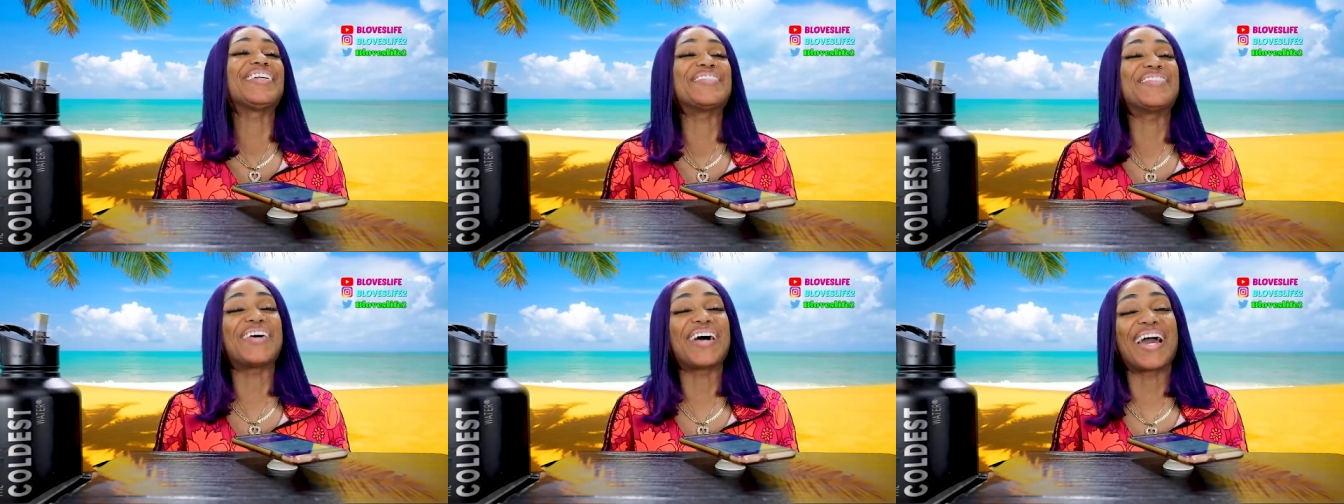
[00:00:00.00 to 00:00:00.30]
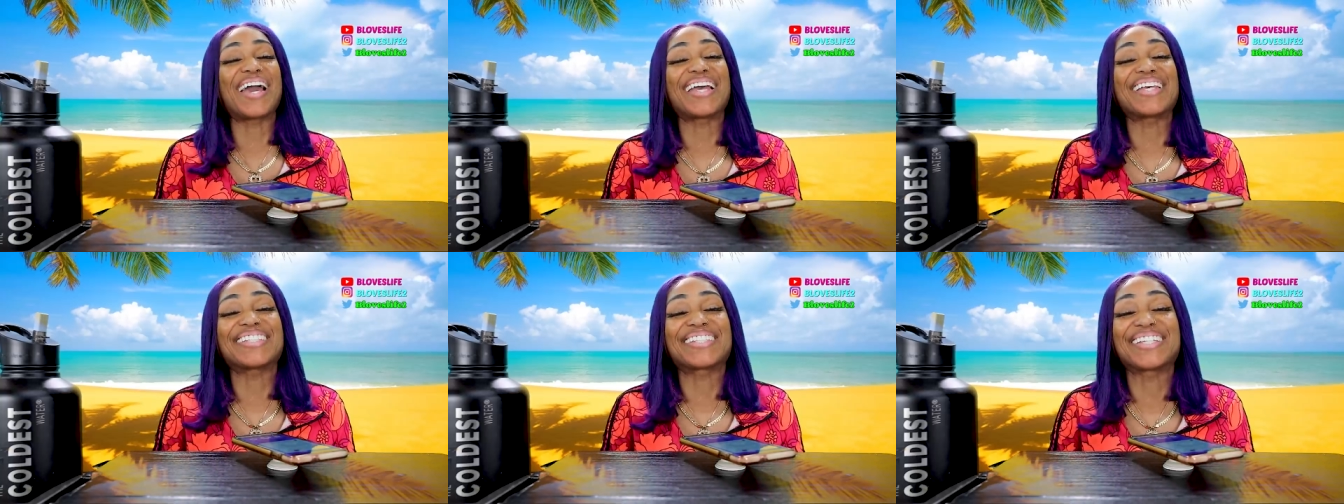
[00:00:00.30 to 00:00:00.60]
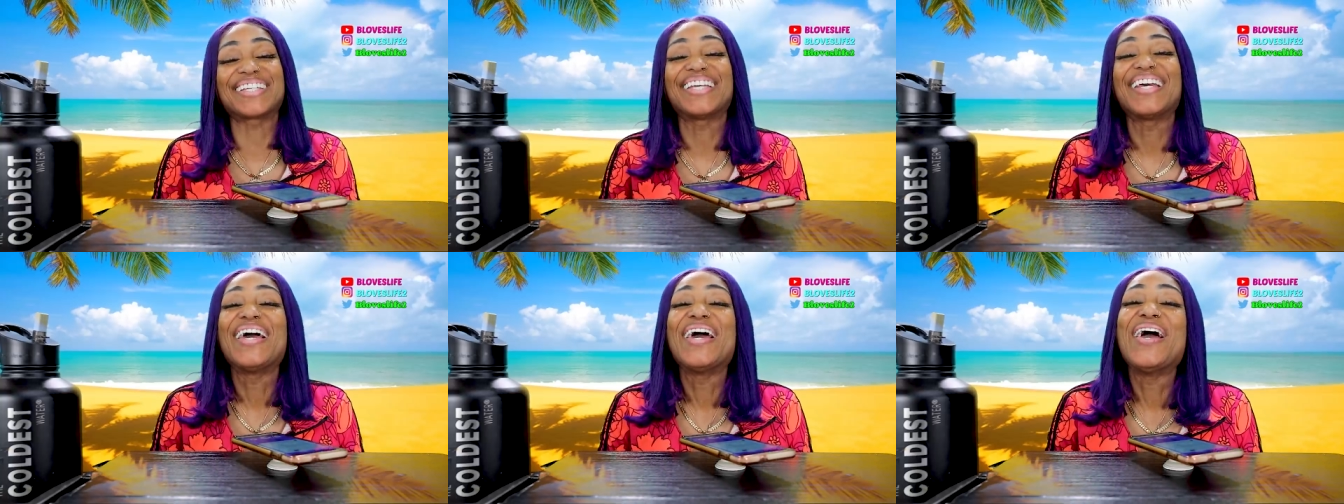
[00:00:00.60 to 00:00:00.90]
anyways
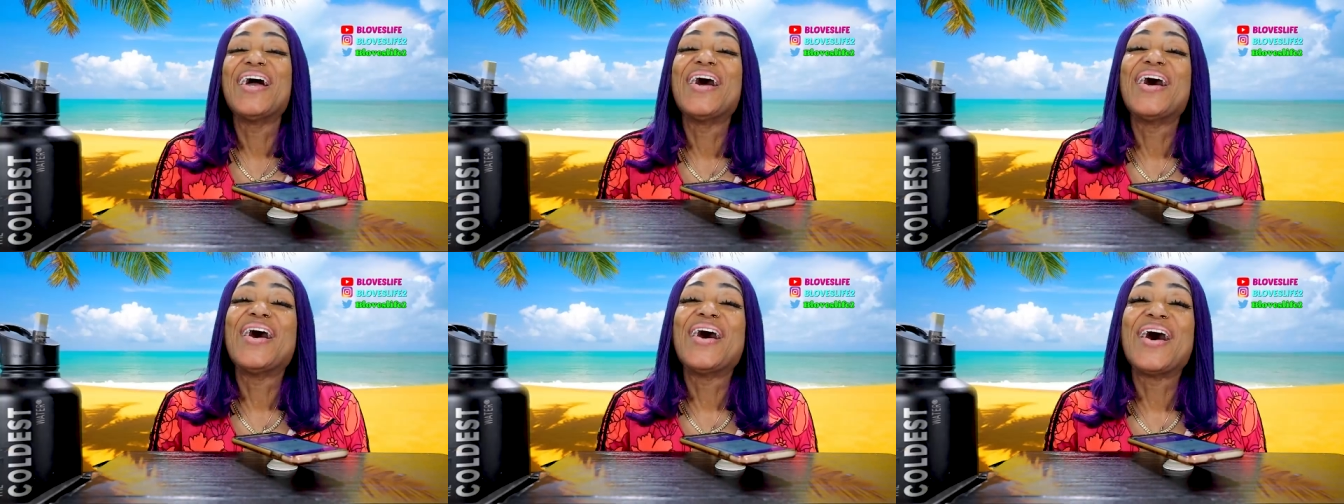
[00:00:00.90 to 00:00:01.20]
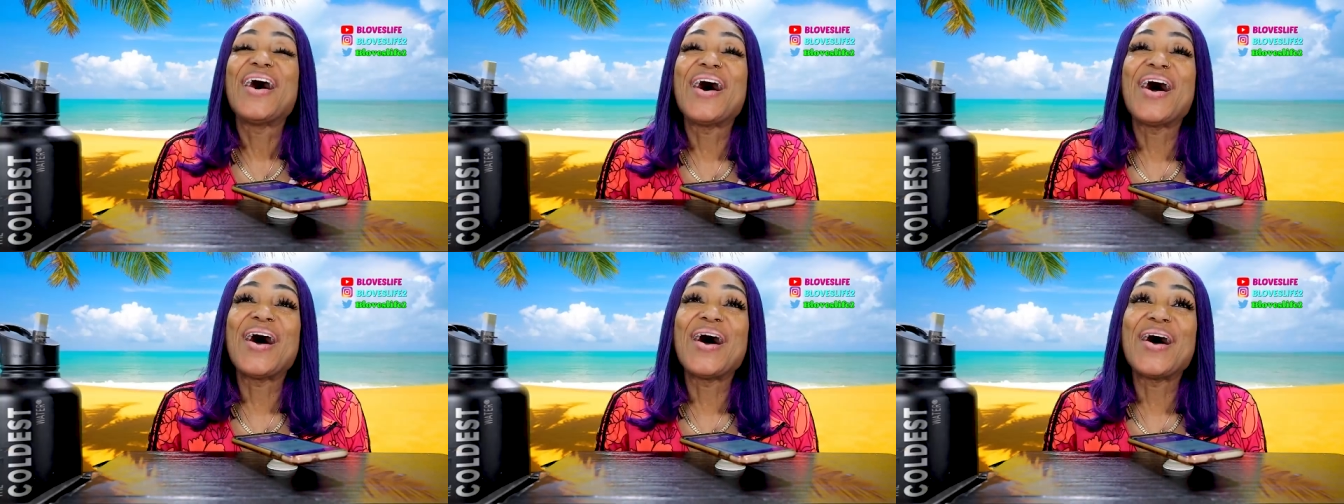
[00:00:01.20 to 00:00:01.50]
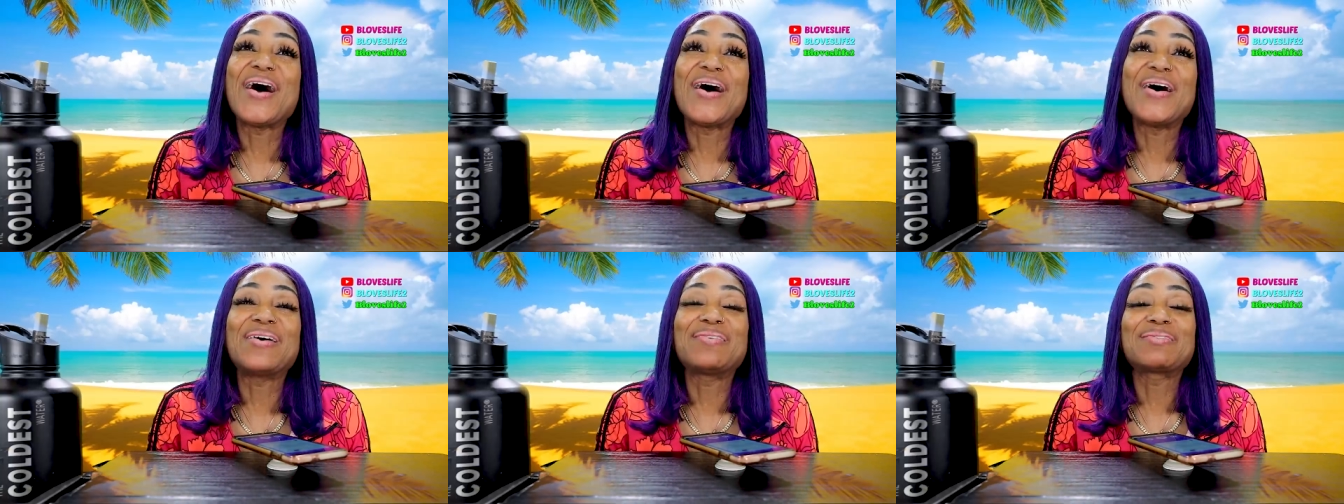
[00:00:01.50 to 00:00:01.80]

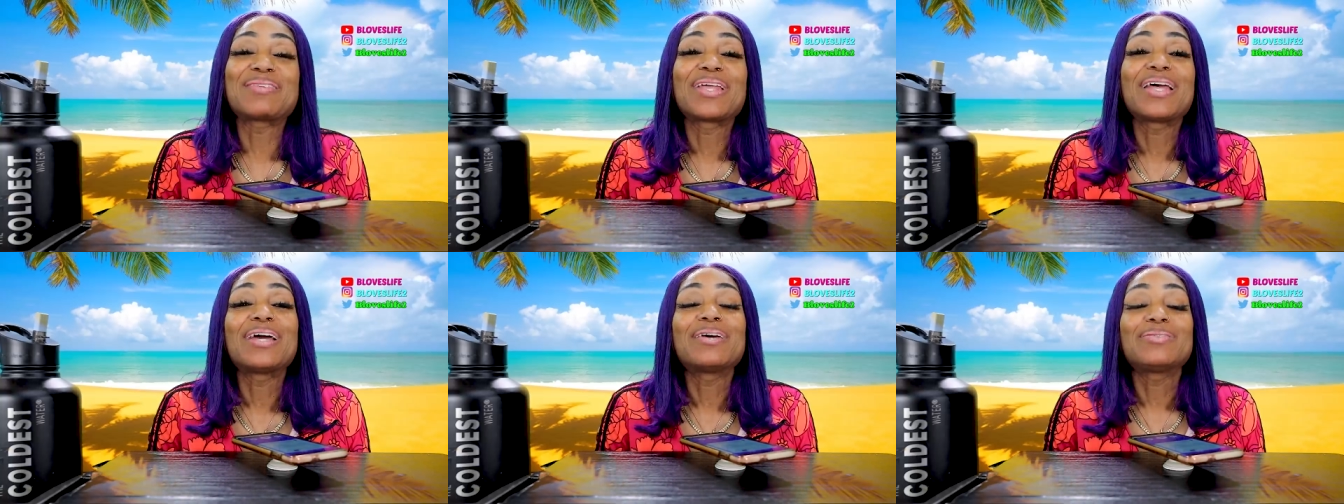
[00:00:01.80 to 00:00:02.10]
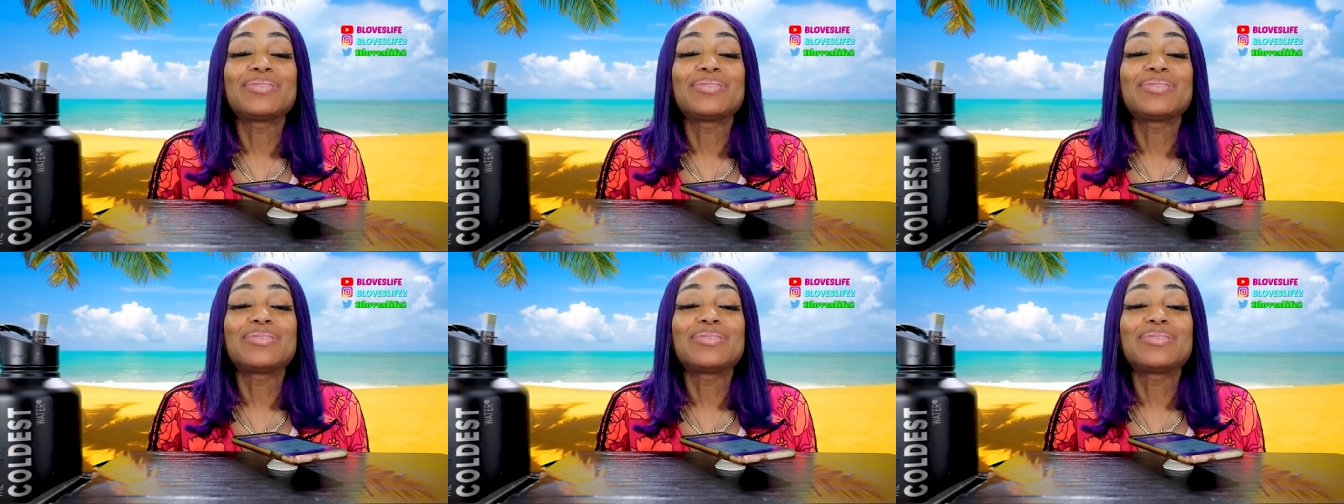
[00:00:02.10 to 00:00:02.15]
um